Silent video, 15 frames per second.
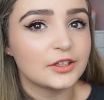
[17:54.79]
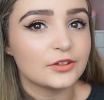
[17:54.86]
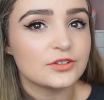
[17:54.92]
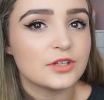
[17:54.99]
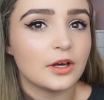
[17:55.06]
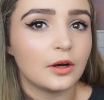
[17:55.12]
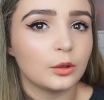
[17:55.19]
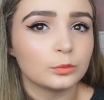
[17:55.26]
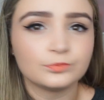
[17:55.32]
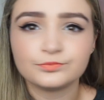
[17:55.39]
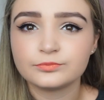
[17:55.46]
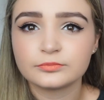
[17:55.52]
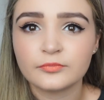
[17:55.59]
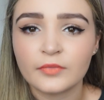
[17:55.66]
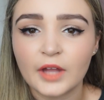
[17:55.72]
So
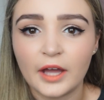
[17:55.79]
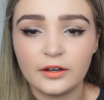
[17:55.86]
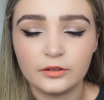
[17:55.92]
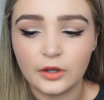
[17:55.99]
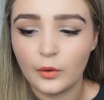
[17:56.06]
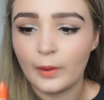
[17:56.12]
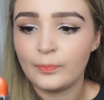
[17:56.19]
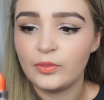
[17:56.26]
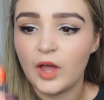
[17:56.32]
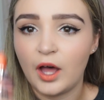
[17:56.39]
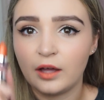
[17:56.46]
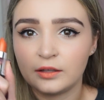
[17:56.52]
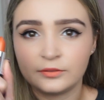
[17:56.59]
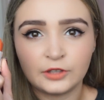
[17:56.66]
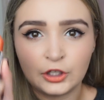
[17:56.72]
I don't know, I'm
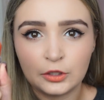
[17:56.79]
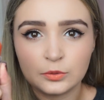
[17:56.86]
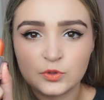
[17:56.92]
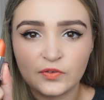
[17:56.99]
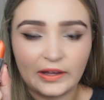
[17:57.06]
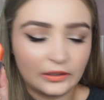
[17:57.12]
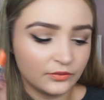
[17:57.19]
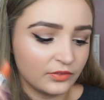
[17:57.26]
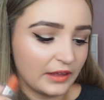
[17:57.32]
not a huge fan of